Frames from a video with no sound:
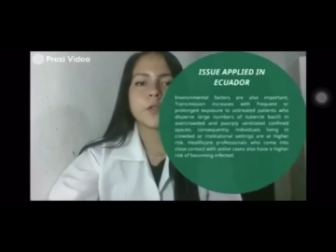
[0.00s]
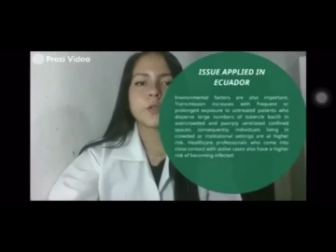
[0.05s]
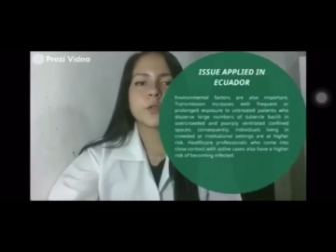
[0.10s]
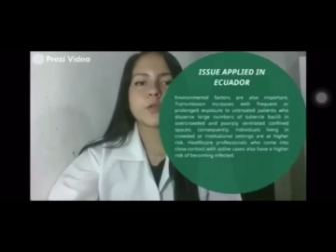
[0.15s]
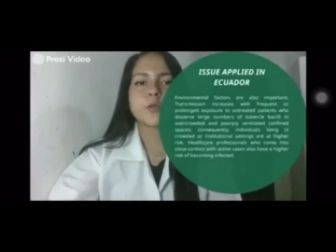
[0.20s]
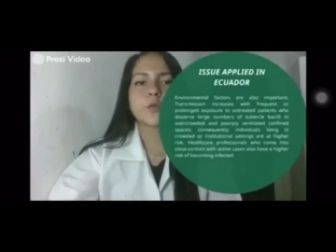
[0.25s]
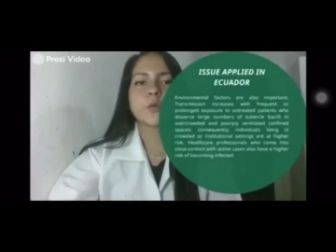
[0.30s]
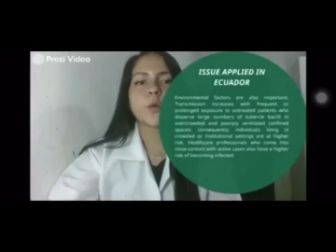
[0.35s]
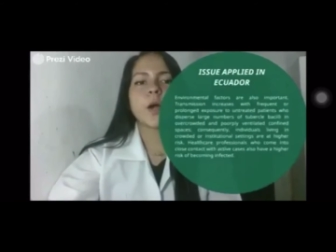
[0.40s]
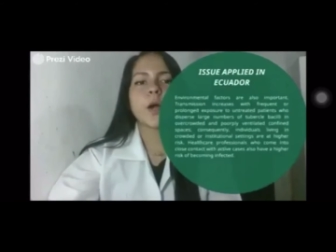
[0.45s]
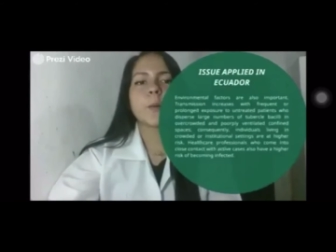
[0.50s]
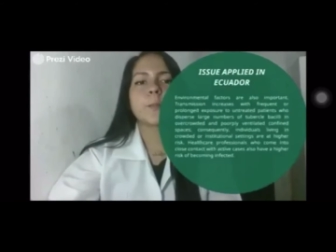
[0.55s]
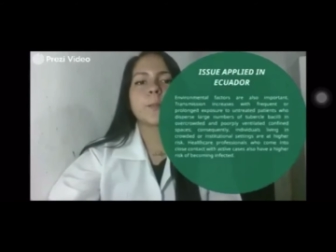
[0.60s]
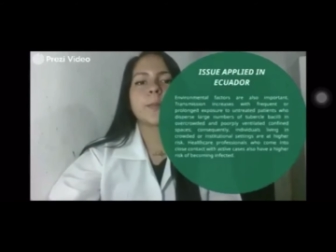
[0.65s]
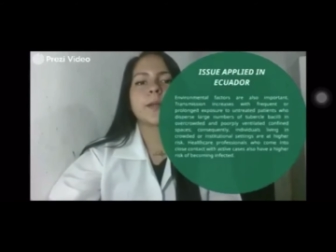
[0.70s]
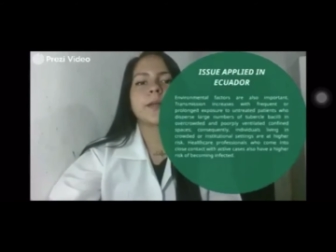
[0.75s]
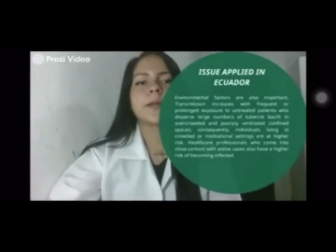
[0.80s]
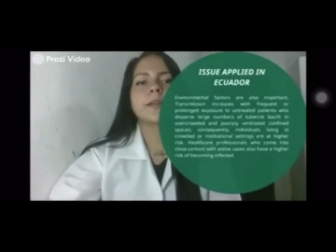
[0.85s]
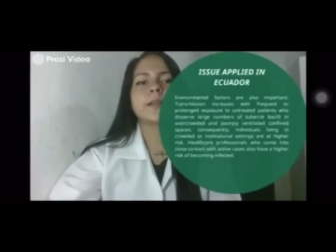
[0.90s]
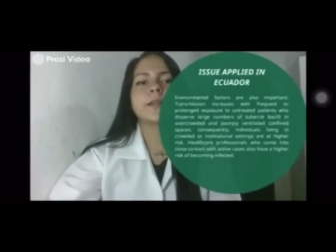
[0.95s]
Use
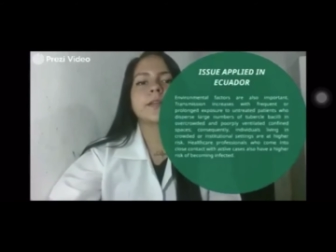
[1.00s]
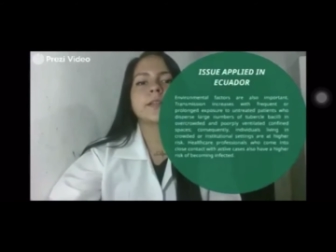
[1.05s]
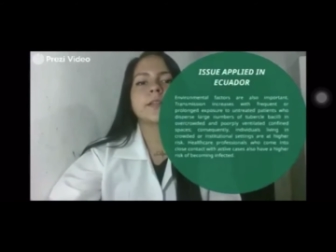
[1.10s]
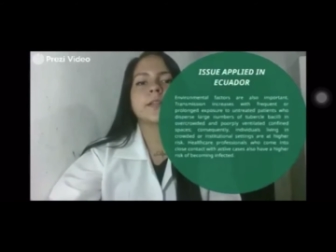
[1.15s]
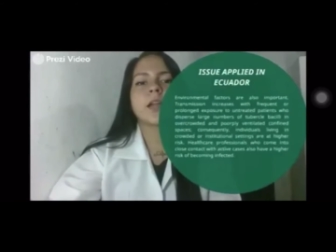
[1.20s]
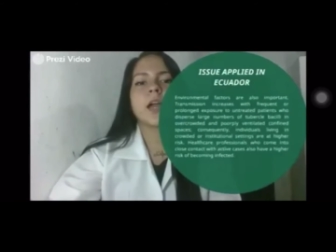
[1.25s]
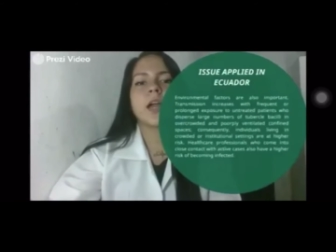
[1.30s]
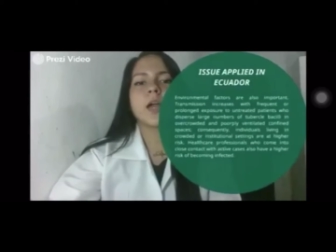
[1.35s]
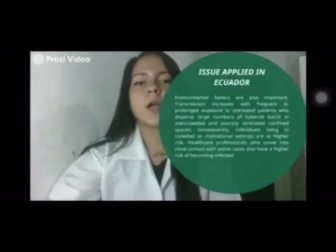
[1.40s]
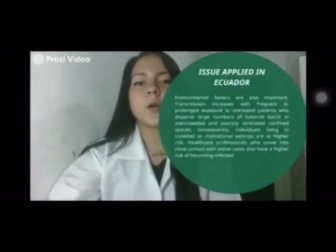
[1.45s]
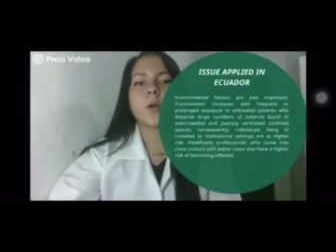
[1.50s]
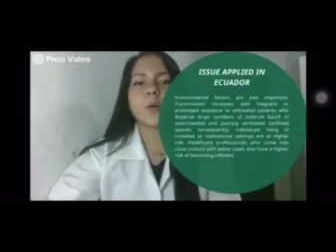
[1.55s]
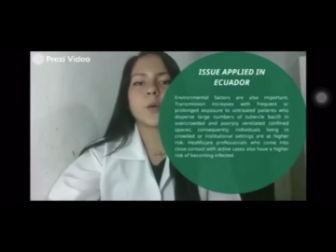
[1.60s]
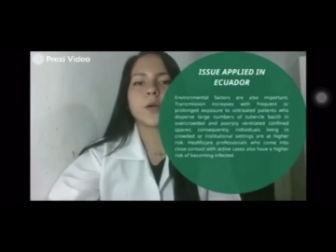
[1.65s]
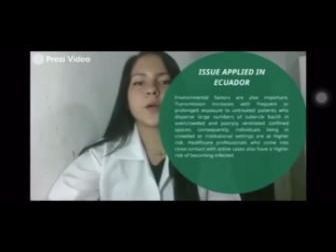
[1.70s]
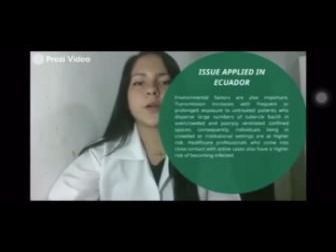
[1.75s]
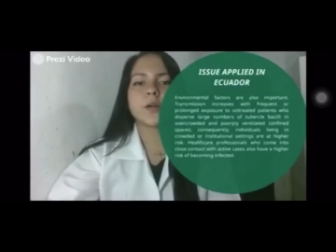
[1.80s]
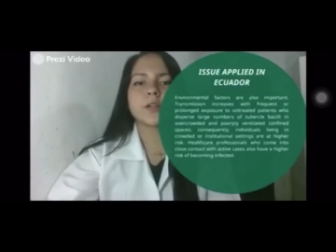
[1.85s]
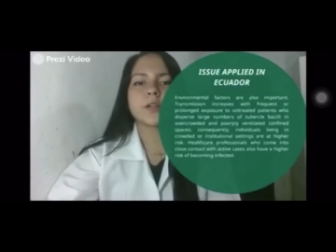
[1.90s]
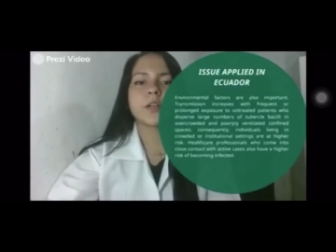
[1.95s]
apply in
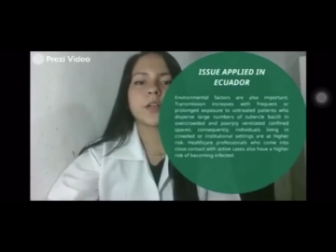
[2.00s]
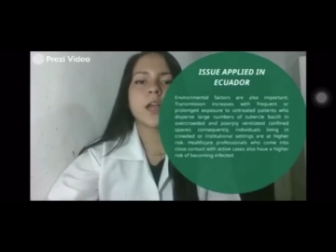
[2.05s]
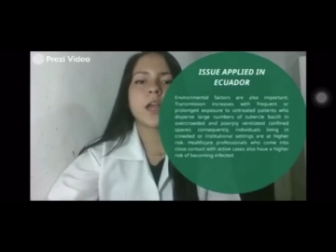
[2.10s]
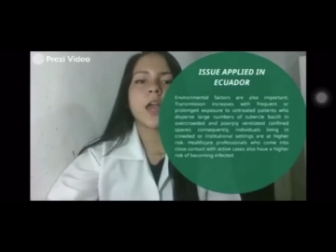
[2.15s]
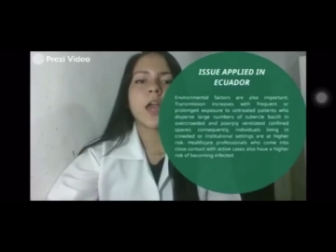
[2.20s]
healthcare.